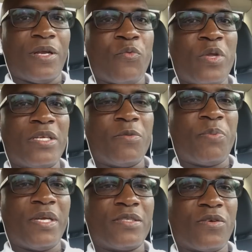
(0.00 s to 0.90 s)
It really
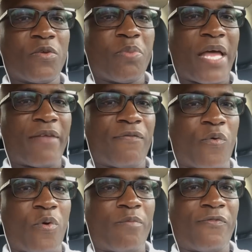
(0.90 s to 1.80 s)
depends on the
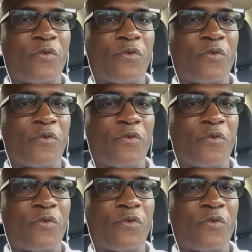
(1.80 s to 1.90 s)
platform.